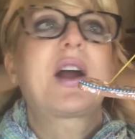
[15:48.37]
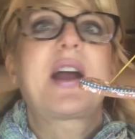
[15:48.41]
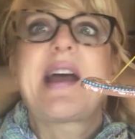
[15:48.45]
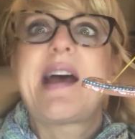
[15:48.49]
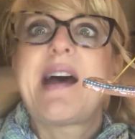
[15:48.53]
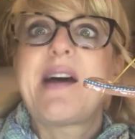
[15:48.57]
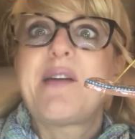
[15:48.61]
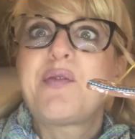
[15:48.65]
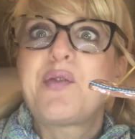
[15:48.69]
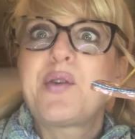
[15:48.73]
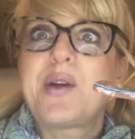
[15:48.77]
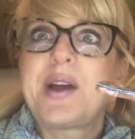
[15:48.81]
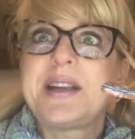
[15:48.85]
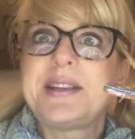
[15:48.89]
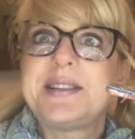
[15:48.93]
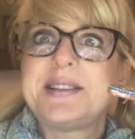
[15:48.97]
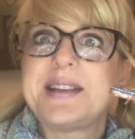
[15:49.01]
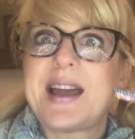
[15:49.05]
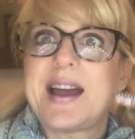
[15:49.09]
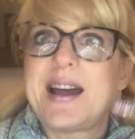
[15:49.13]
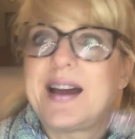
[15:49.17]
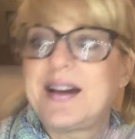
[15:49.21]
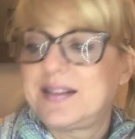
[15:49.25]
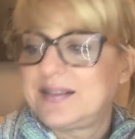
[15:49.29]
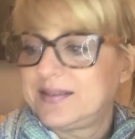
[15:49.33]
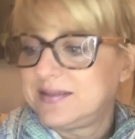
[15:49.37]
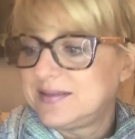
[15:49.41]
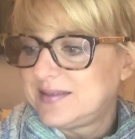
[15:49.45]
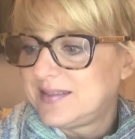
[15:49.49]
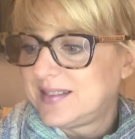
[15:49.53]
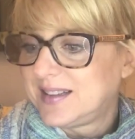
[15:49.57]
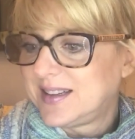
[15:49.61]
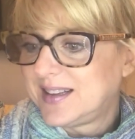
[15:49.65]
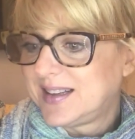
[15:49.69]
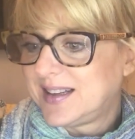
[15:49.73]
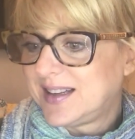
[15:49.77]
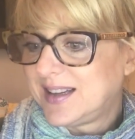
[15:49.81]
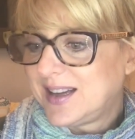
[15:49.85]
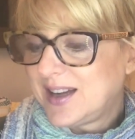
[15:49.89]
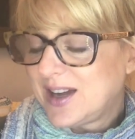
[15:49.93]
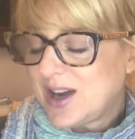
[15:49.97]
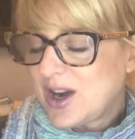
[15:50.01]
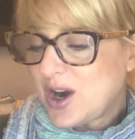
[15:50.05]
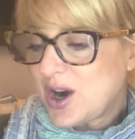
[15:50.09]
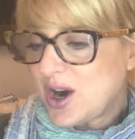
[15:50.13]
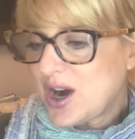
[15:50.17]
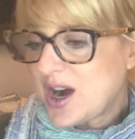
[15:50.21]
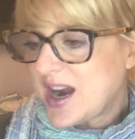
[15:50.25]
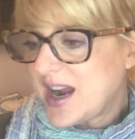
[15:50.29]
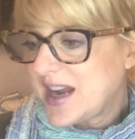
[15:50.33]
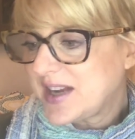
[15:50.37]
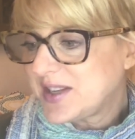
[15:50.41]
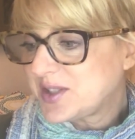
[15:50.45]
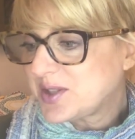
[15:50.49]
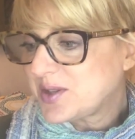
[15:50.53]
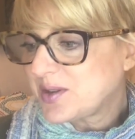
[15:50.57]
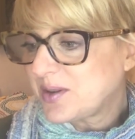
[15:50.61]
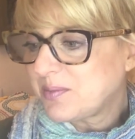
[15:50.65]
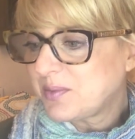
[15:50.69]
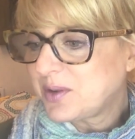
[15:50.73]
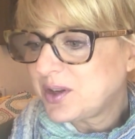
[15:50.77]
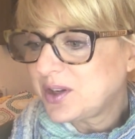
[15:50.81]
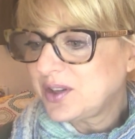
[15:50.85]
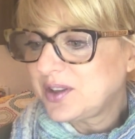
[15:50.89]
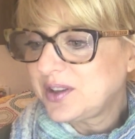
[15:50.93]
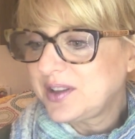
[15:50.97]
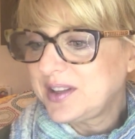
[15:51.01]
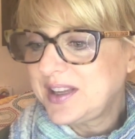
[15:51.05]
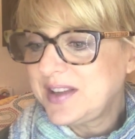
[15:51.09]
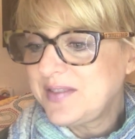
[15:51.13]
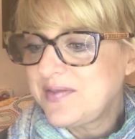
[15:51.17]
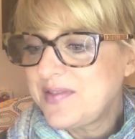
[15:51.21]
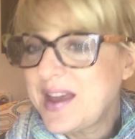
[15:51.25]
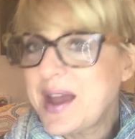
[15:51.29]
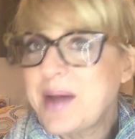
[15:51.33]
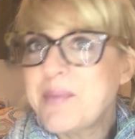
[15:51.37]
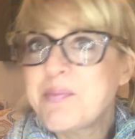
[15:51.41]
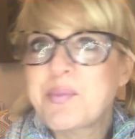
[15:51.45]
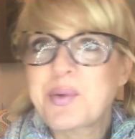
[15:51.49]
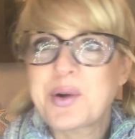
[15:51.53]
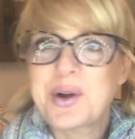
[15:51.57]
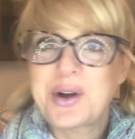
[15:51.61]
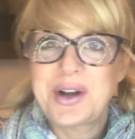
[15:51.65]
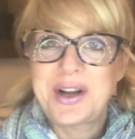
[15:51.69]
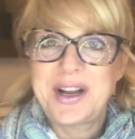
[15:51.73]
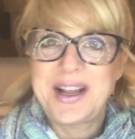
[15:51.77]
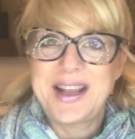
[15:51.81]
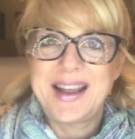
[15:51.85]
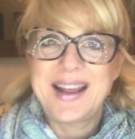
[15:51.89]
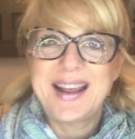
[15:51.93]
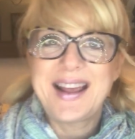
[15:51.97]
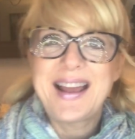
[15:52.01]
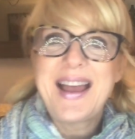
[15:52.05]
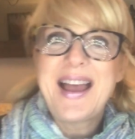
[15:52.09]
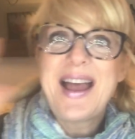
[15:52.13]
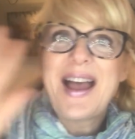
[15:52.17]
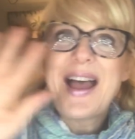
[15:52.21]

Halfway down. All right, so I'm gonna leave that burning.